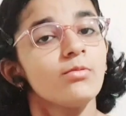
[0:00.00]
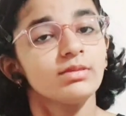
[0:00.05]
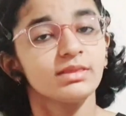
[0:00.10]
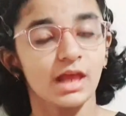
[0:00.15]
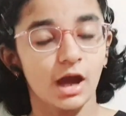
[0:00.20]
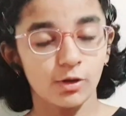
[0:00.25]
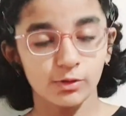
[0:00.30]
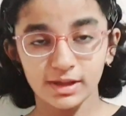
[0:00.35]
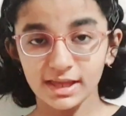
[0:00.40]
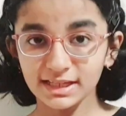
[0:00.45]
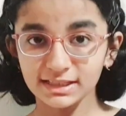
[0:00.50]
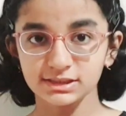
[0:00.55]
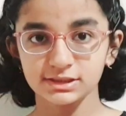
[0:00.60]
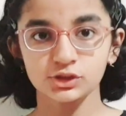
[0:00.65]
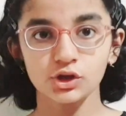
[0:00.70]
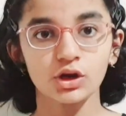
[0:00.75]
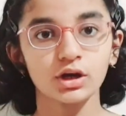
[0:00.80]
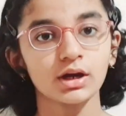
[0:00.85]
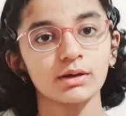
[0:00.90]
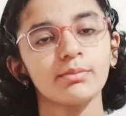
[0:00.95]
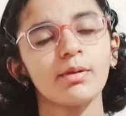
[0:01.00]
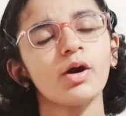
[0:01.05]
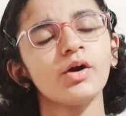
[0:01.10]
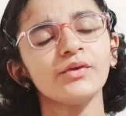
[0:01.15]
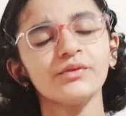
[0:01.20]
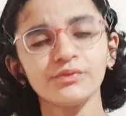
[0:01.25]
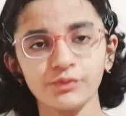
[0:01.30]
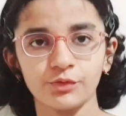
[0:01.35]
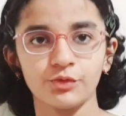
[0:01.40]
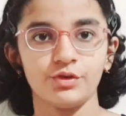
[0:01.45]
Now let's talk
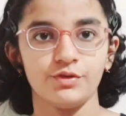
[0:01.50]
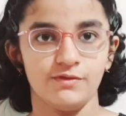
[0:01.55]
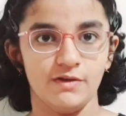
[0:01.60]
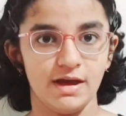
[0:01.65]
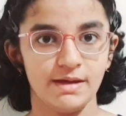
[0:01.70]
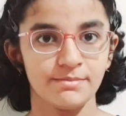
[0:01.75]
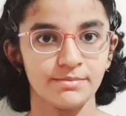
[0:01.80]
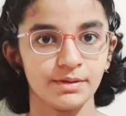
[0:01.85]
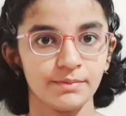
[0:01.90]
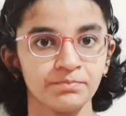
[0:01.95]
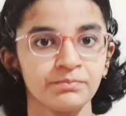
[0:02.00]
about food web.